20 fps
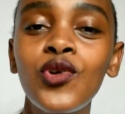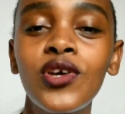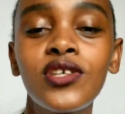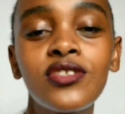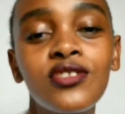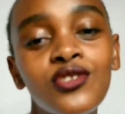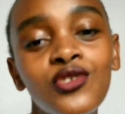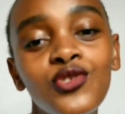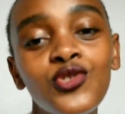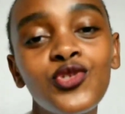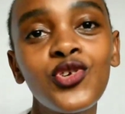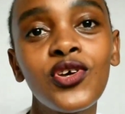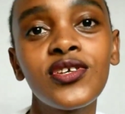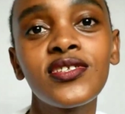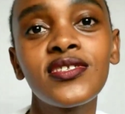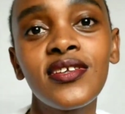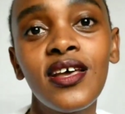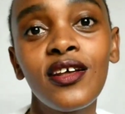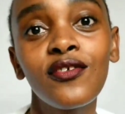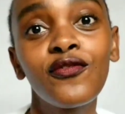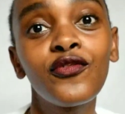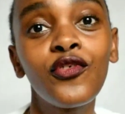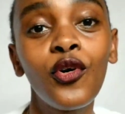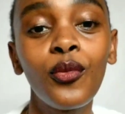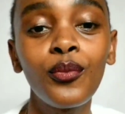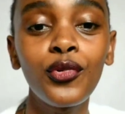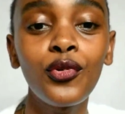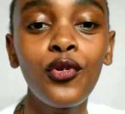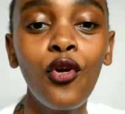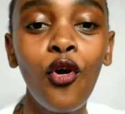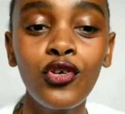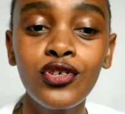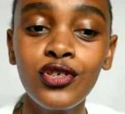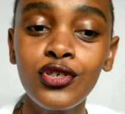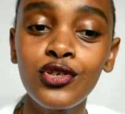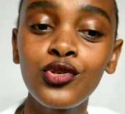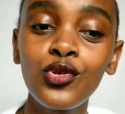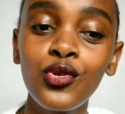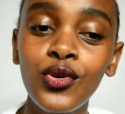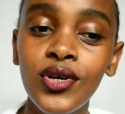to excuse yourself from
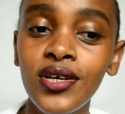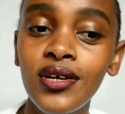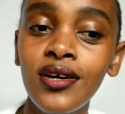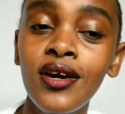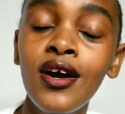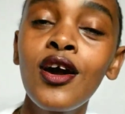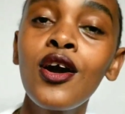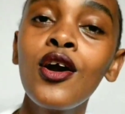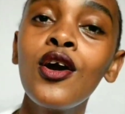not doing